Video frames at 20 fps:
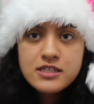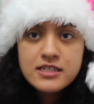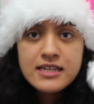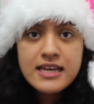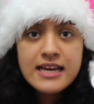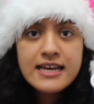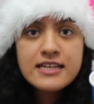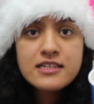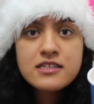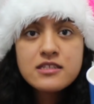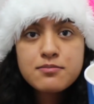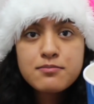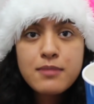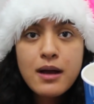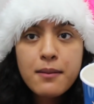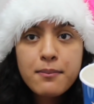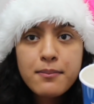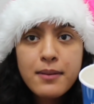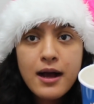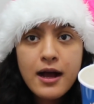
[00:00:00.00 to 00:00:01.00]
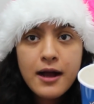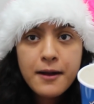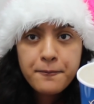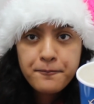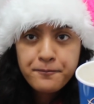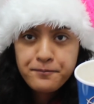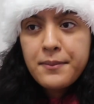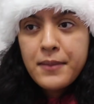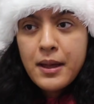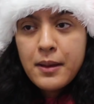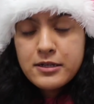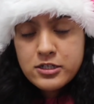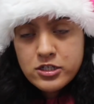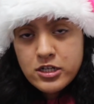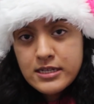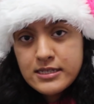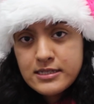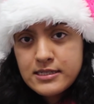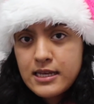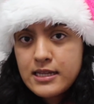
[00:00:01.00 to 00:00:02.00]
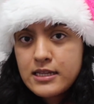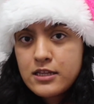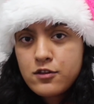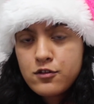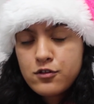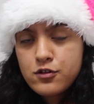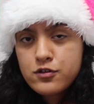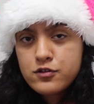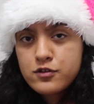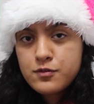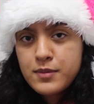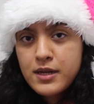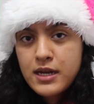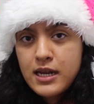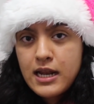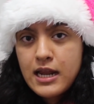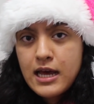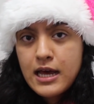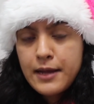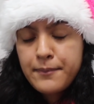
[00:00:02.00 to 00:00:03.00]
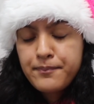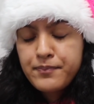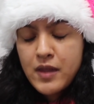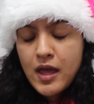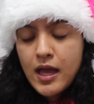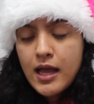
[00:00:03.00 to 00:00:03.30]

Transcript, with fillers: today's mukbang. I'm actually excited to go to Manila.